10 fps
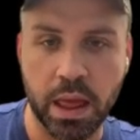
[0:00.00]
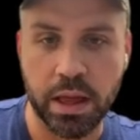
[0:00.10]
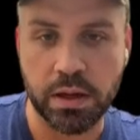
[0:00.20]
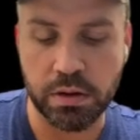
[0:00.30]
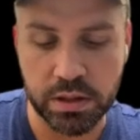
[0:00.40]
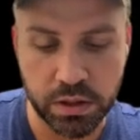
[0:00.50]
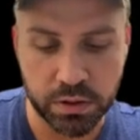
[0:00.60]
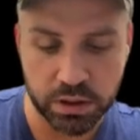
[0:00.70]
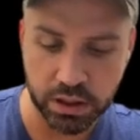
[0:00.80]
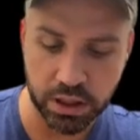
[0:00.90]
using
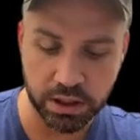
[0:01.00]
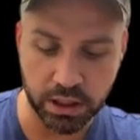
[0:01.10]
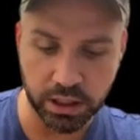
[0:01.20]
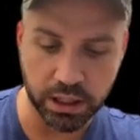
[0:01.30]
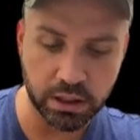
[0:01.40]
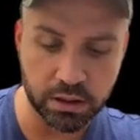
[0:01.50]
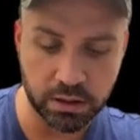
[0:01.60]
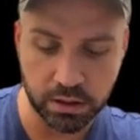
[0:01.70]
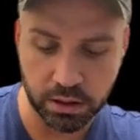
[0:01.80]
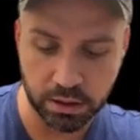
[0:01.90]
Tristan there in the lead
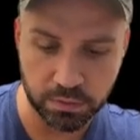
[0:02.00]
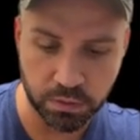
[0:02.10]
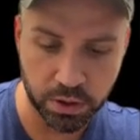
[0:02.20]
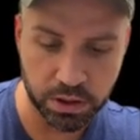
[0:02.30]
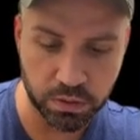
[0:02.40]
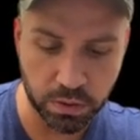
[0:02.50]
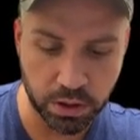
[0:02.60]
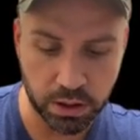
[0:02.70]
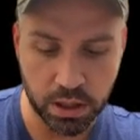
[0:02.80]
for his aura,